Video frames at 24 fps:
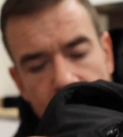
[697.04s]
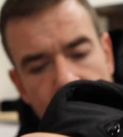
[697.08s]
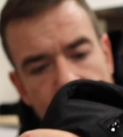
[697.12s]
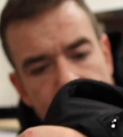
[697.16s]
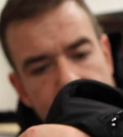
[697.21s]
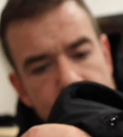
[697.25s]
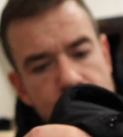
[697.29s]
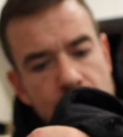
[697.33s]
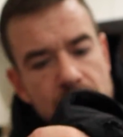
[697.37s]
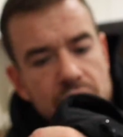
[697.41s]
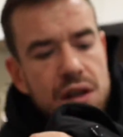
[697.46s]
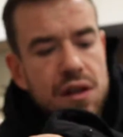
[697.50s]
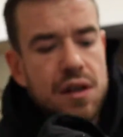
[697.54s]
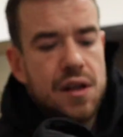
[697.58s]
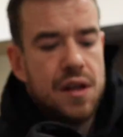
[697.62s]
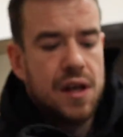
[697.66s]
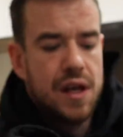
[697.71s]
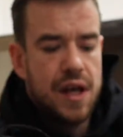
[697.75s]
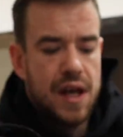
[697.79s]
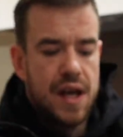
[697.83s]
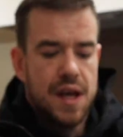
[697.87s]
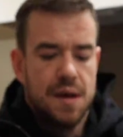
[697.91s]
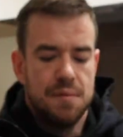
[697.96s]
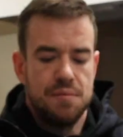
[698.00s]
as well.
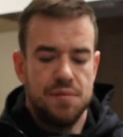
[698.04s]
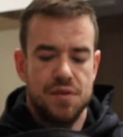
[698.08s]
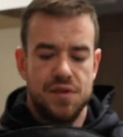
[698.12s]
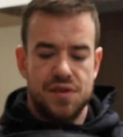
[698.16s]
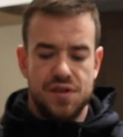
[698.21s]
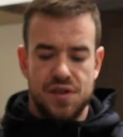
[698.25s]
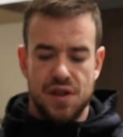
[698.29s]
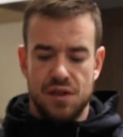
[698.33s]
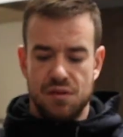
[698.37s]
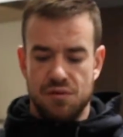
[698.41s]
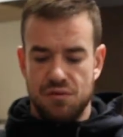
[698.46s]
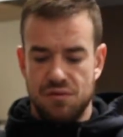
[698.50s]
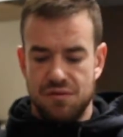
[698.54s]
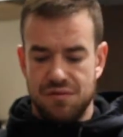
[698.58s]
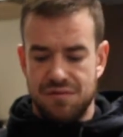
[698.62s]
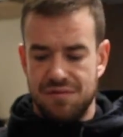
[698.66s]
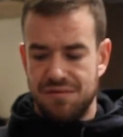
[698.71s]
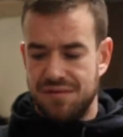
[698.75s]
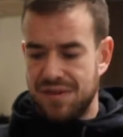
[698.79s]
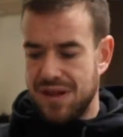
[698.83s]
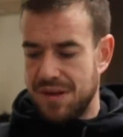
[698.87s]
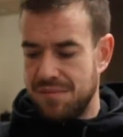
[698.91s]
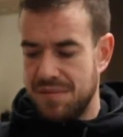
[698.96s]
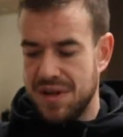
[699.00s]
So,
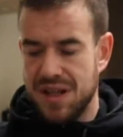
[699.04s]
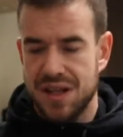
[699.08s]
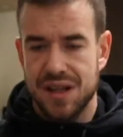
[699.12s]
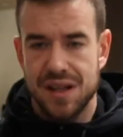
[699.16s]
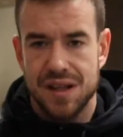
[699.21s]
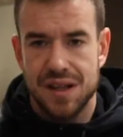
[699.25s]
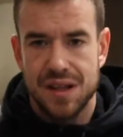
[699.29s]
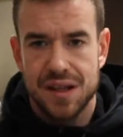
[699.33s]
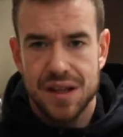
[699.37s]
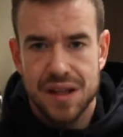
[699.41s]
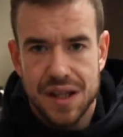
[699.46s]
I mean,